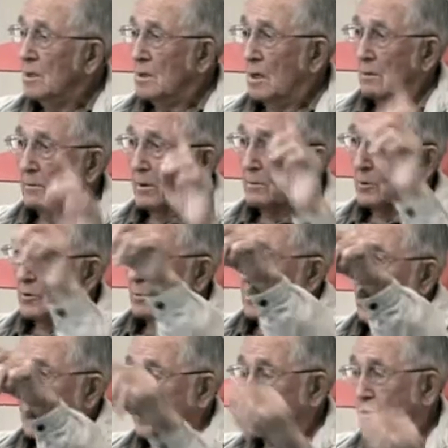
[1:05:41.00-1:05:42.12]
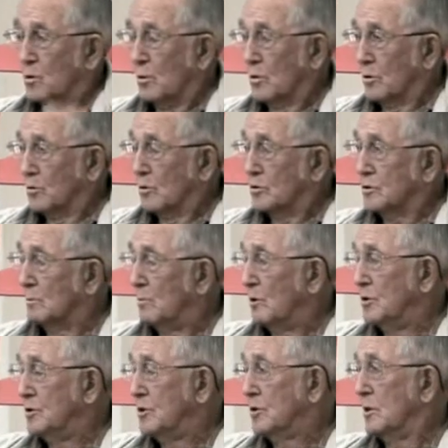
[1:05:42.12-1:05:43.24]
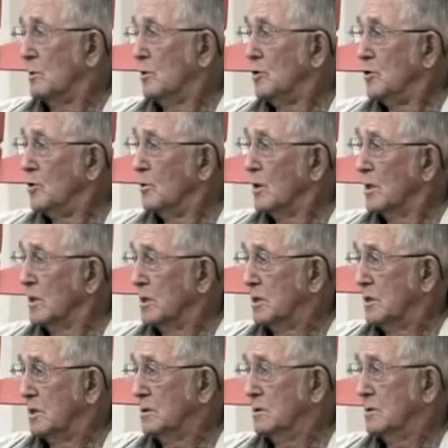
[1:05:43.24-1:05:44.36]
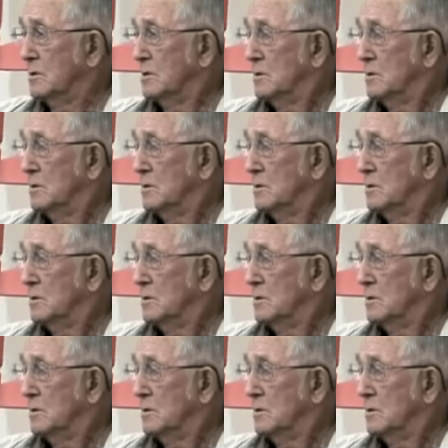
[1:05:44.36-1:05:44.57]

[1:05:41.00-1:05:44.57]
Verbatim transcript: I remember the bridges, going across the bridges that where New Inlet is.